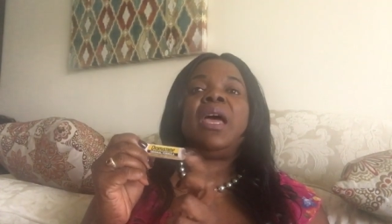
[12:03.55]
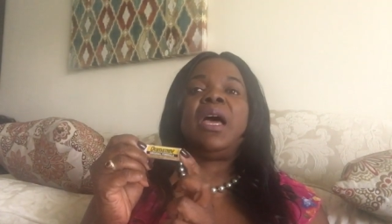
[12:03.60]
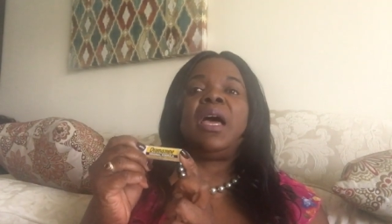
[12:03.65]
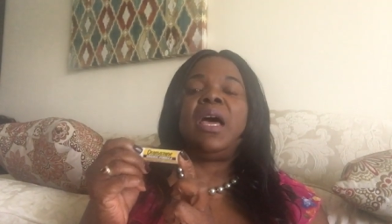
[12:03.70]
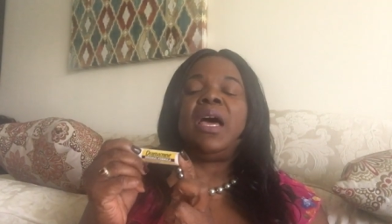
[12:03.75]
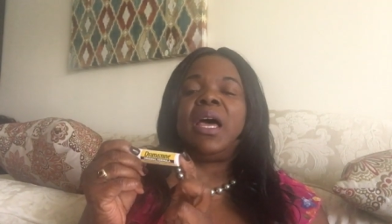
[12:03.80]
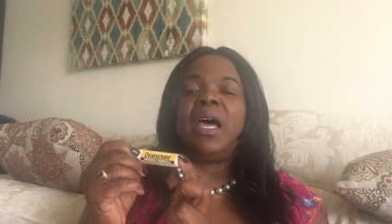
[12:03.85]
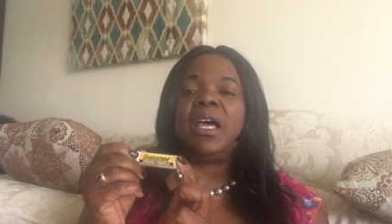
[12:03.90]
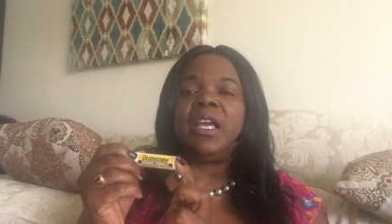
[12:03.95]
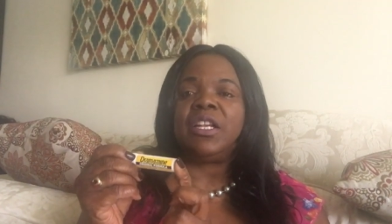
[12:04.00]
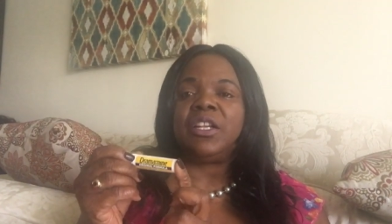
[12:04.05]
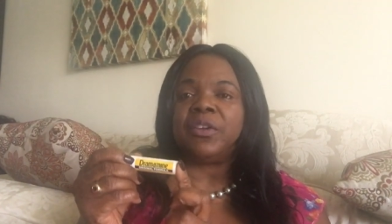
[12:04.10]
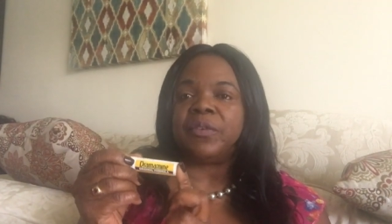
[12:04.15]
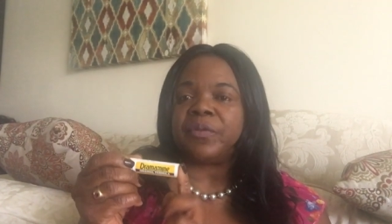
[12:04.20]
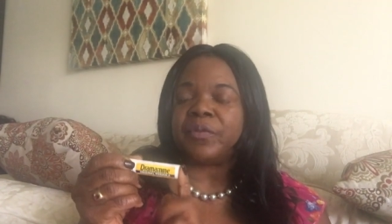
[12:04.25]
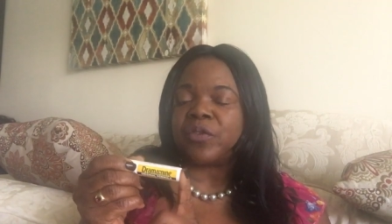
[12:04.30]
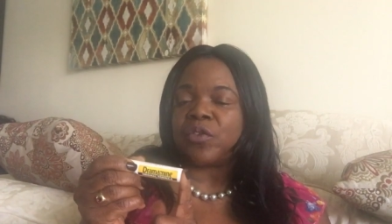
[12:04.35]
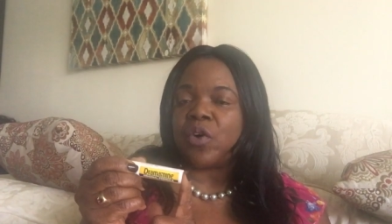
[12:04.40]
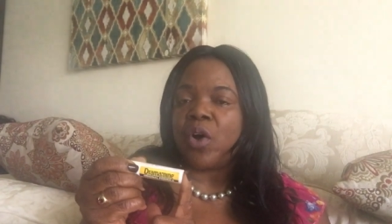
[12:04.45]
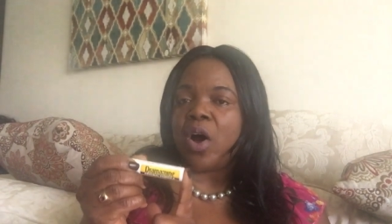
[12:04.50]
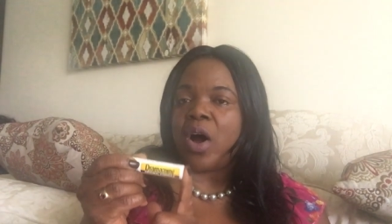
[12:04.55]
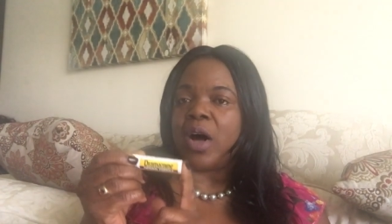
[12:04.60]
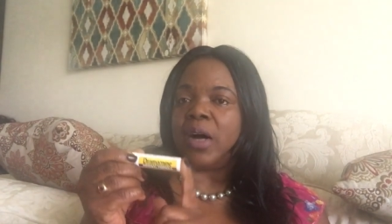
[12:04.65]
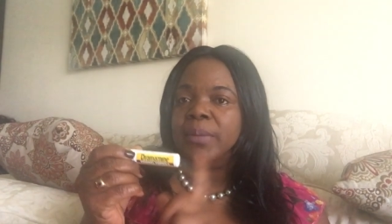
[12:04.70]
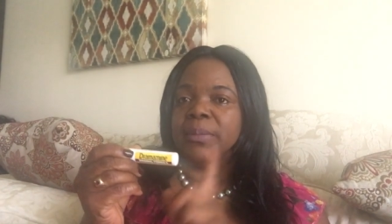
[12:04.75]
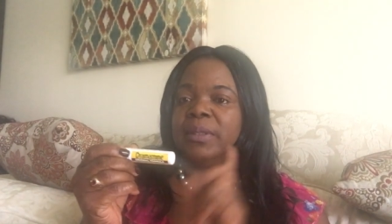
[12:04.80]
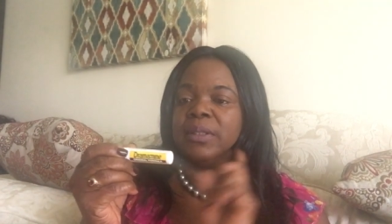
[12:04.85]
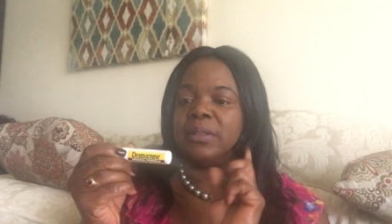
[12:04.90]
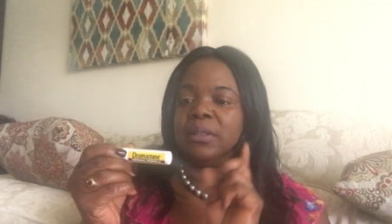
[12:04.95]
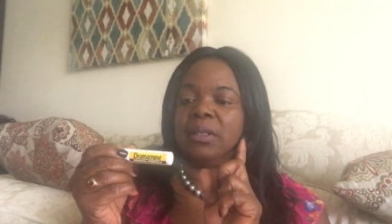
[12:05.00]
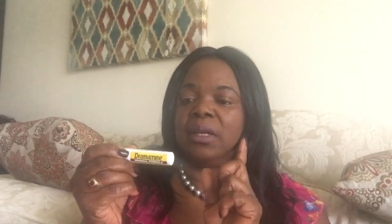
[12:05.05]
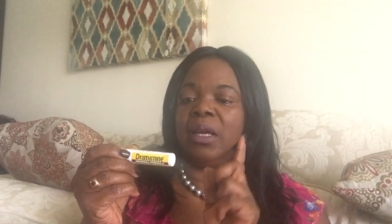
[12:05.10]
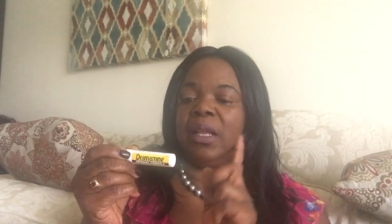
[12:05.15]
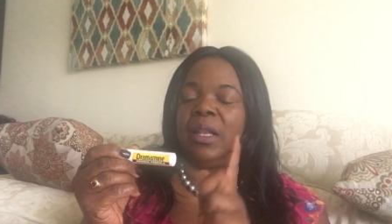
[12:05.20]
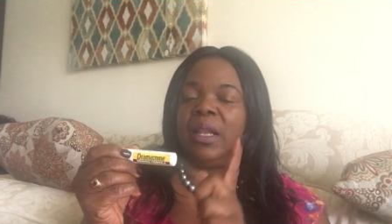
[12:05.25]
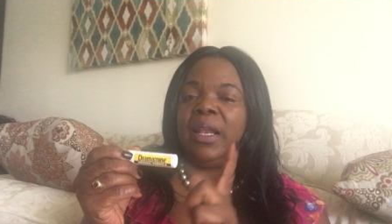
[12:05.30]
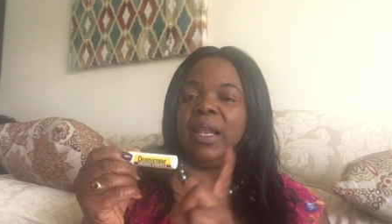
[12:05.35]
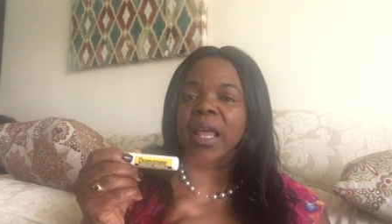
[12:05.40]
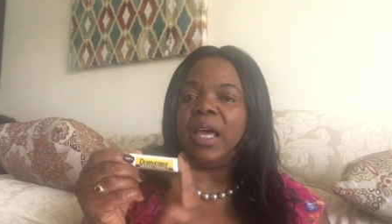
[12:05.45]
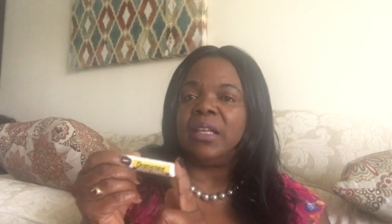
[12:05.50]
and from
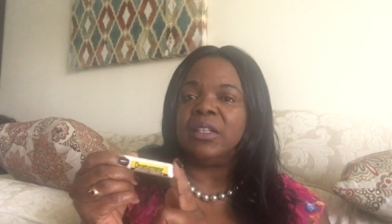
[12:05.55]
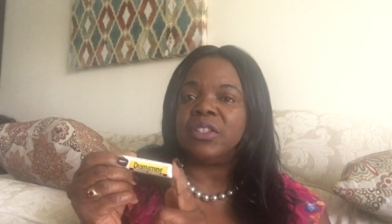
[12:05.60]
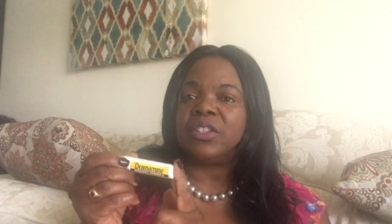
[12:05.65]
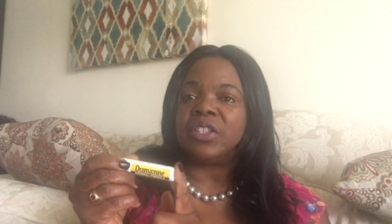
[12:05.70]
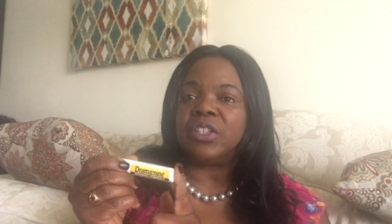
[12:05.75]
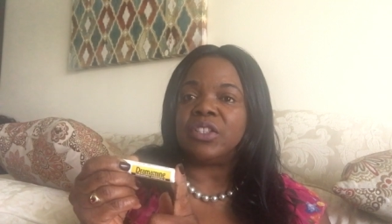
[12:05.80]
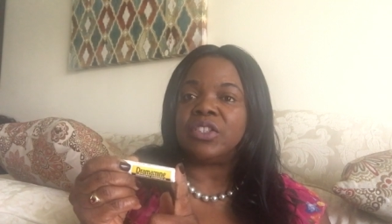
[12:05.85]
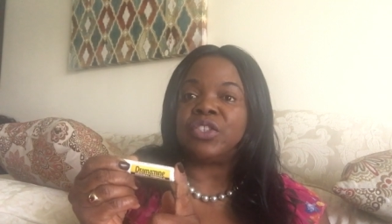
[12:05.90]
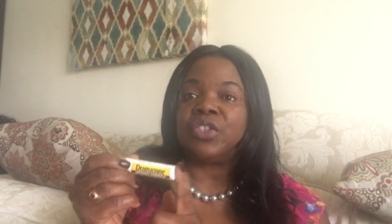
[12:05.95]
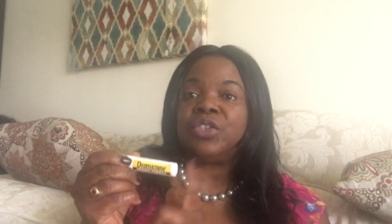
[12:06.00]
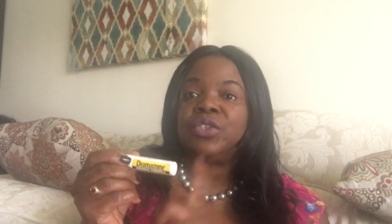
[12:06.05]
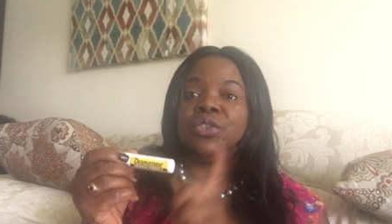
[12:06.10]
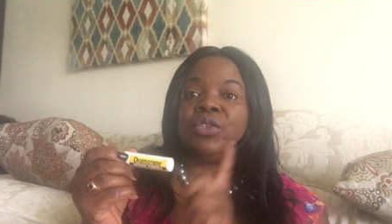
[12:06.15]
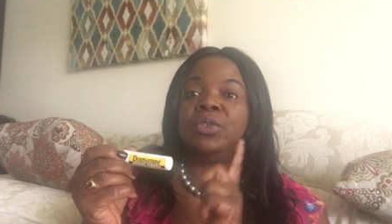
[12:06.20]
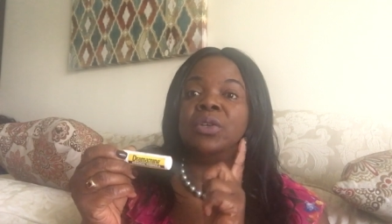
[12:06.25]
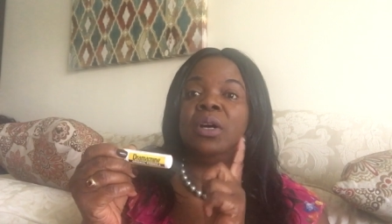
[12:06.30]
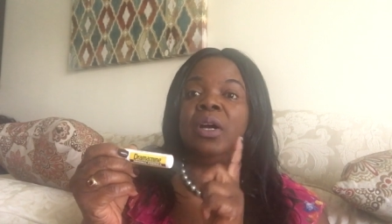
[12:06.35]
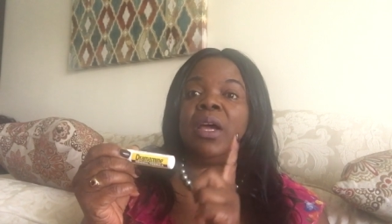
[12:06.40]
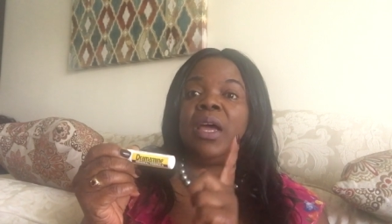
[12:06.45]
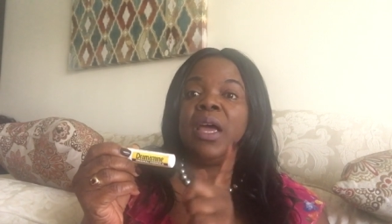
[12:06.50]
Atlanta to